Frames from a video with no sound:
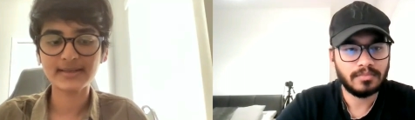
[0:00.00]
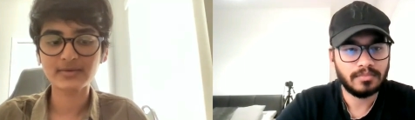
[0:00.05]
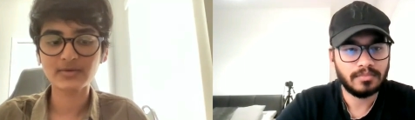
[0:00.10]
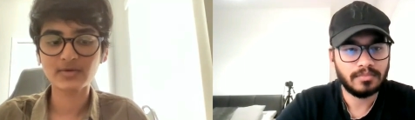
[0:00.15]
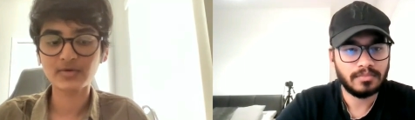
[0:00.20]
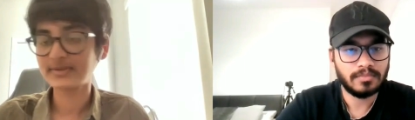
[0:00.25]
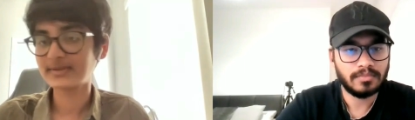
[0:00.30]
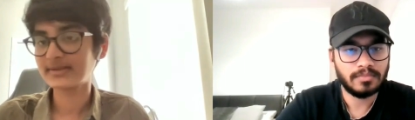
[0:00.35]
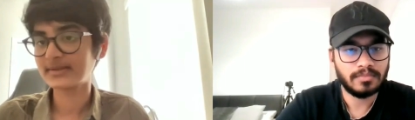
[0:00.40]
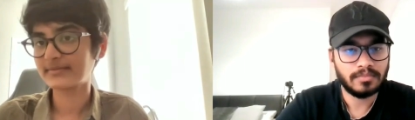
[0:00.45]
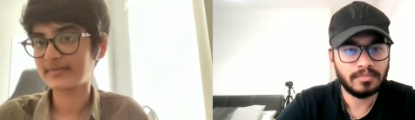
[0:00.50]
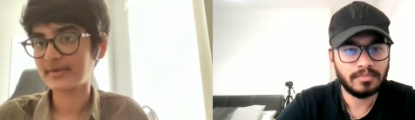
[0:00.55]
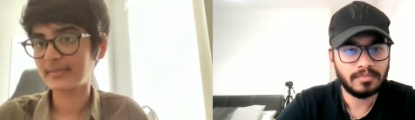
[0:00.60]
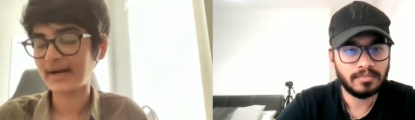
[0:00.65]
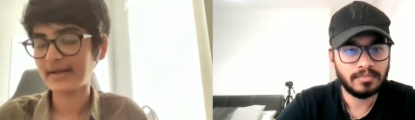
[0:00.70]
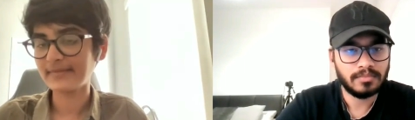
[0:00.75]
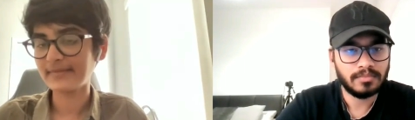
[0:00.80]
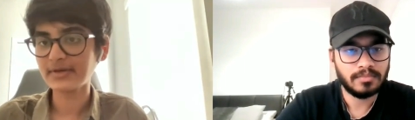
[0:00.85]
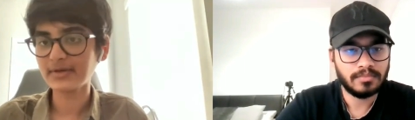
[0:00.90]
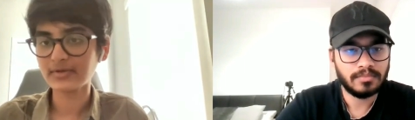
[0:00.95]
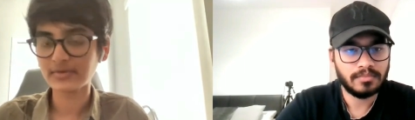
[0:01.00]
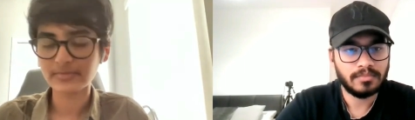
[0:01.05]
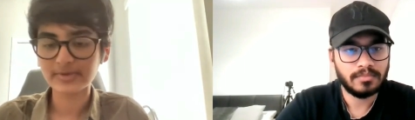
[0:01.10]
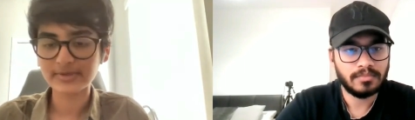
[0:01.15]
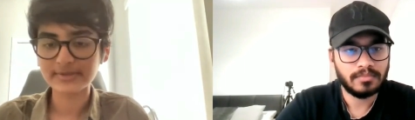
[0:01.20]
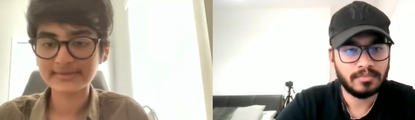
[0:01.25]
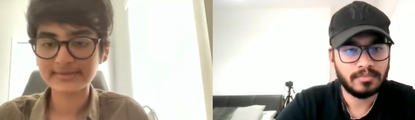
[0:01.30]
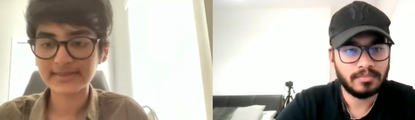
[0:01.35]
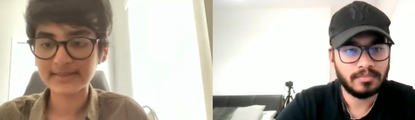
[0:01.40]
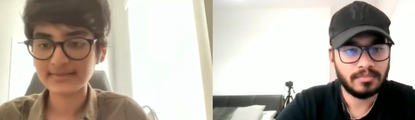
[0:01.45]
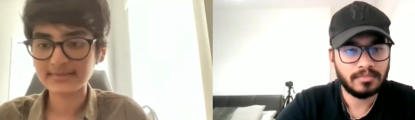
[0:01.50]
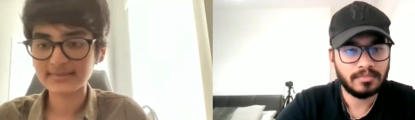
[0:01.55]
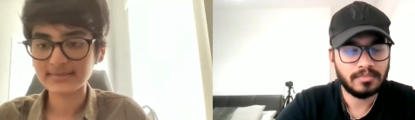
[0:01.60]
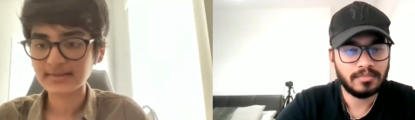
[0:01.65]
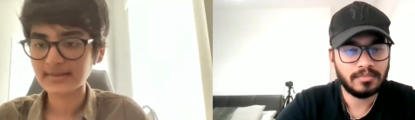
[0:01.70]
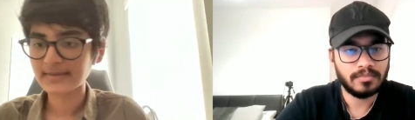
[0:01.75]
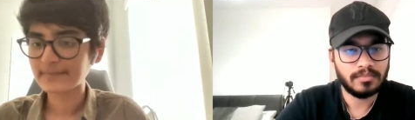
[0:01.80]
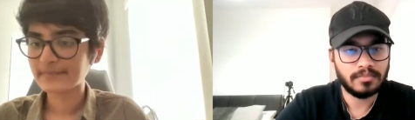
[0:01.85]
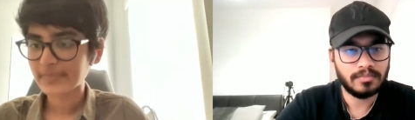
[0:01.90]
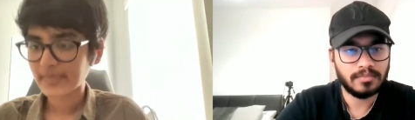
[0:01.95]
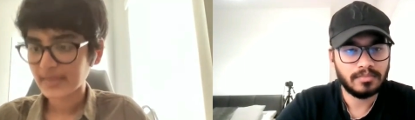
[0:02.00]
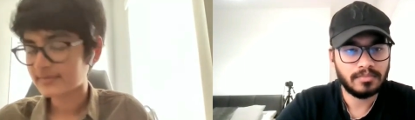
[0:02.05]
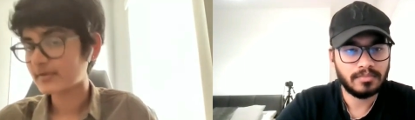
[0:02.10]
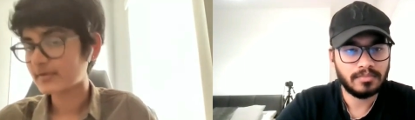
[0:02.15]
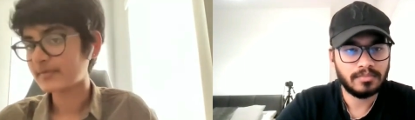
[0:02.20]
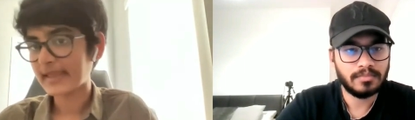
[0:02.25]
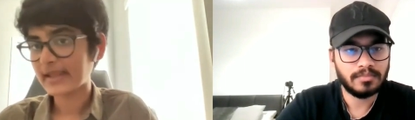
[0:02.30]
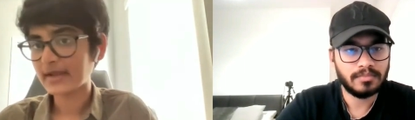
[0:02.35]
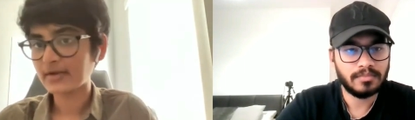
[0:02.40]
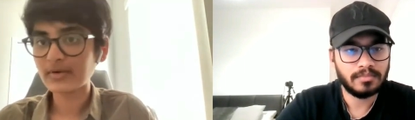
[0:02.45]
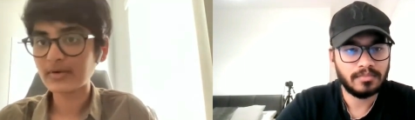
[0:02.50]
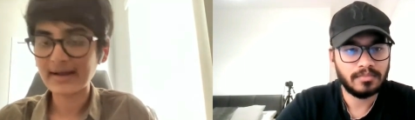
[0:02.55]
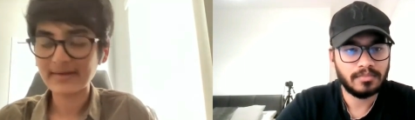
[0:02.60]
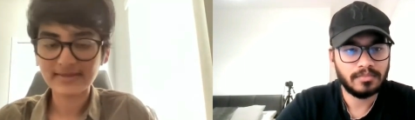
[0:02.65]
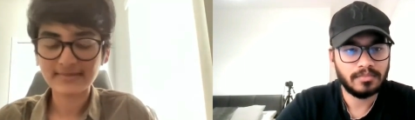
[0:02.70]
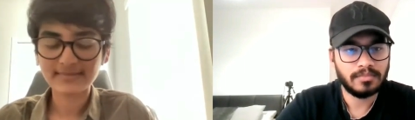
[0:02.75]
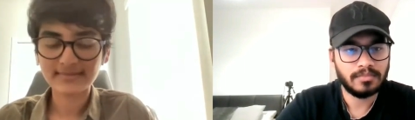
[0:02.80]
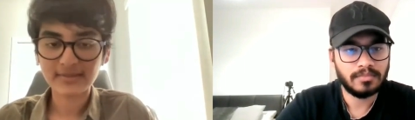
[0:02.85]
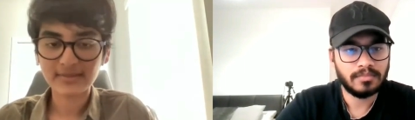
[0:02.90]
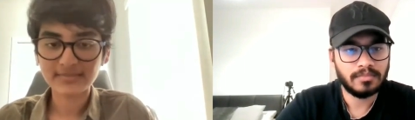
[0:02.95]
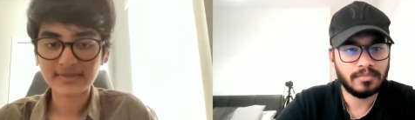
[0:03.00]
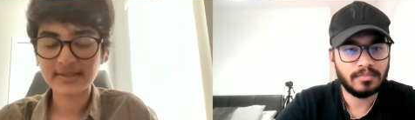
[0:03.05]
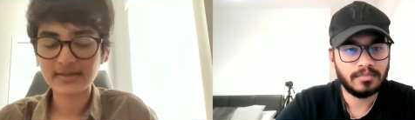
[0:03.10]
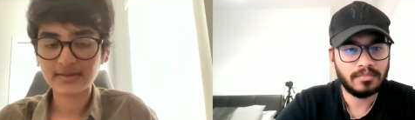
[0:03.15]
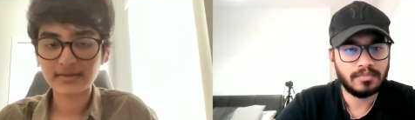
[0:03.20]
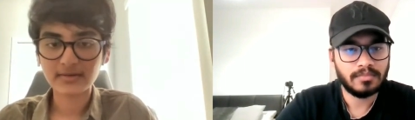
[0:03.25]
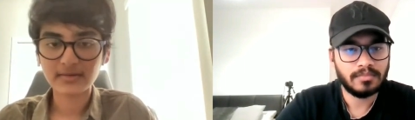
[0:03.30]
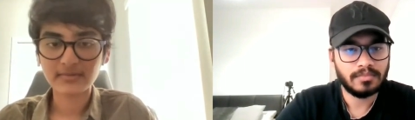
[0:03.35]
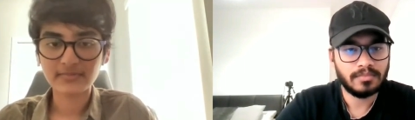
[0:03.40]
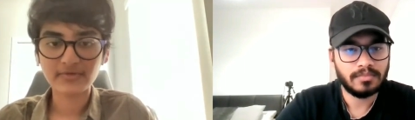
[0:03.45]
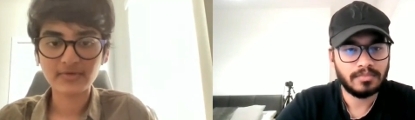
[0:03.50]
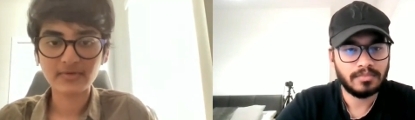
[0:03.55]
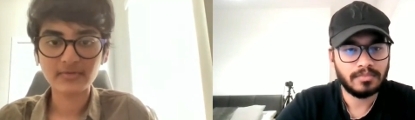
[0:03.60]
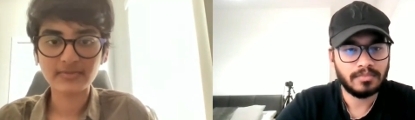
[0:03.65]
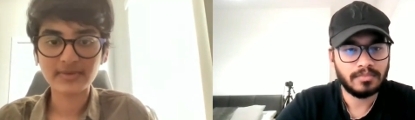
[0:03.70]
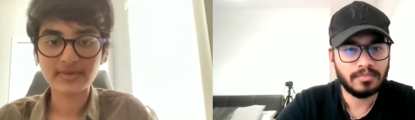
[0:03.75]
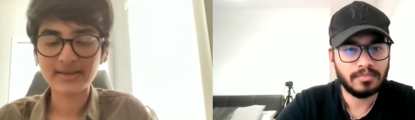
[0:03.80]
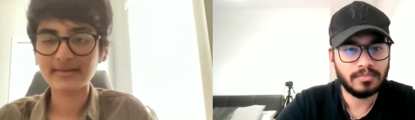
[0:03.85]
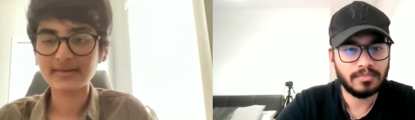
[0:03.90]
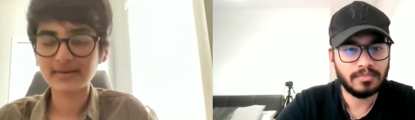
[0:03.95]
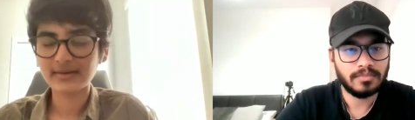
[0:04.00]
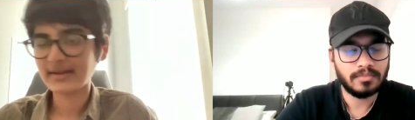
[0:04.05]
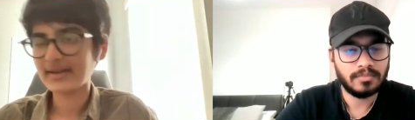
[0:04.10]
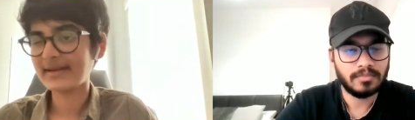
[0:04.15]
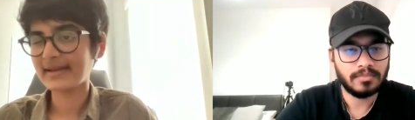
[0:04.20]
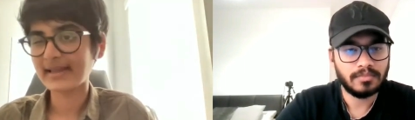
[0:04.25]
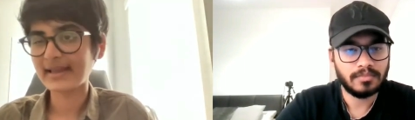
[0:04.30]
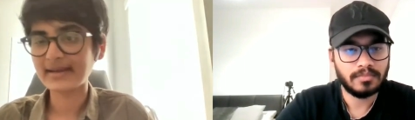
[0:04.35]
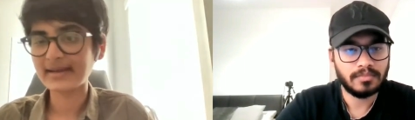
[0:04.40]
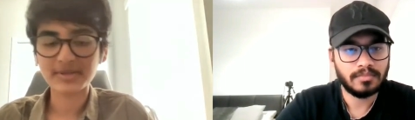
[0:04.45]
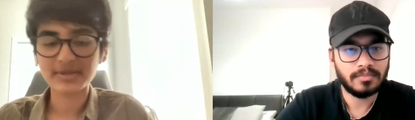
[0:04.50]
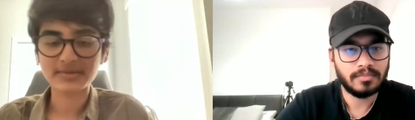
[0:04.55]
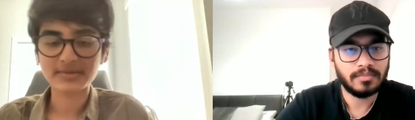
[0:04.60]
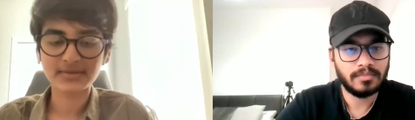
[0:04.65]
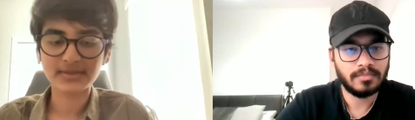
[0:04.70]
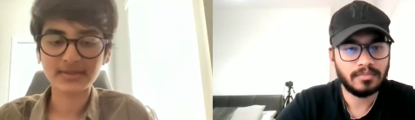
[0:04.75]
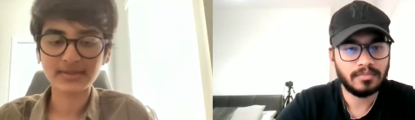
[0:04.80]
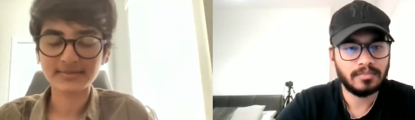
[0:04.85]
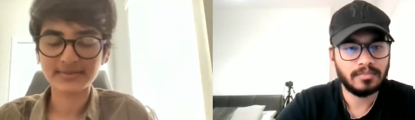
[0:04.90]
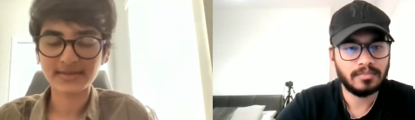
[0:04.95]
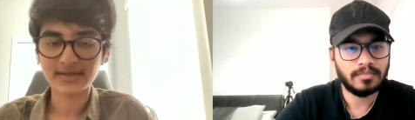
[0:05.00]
Speaker 1: like courses from other universities, so they do have exams like a few. Uh, it again depends on the